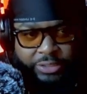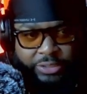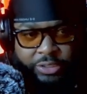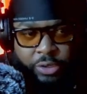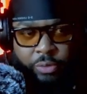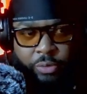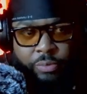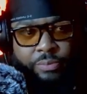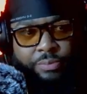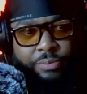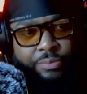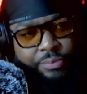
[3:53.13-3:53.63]

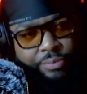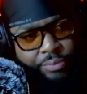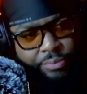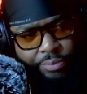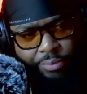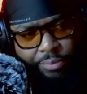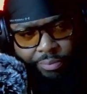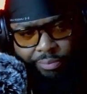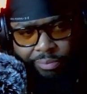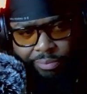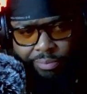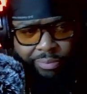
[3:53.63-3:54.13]
So
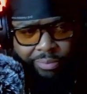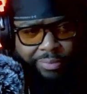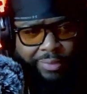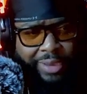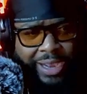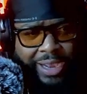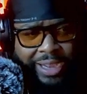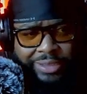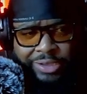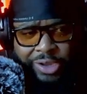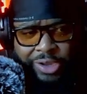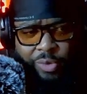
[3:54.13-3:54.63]

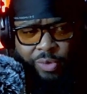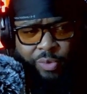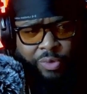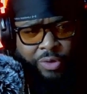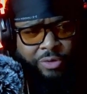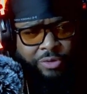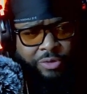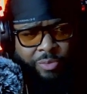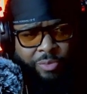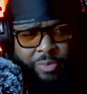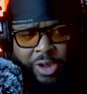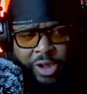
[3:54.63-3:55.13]
I don't
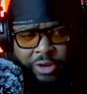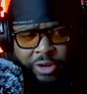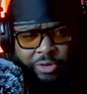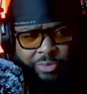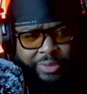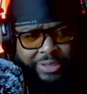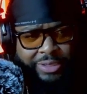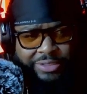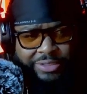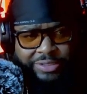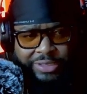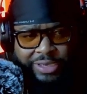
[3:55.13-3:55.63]
want them all to
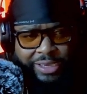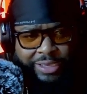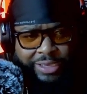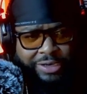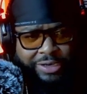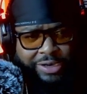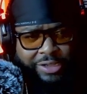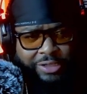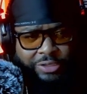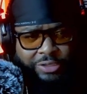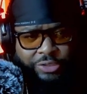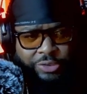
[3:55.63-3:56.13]
be the same
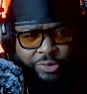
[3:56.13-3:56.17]
color,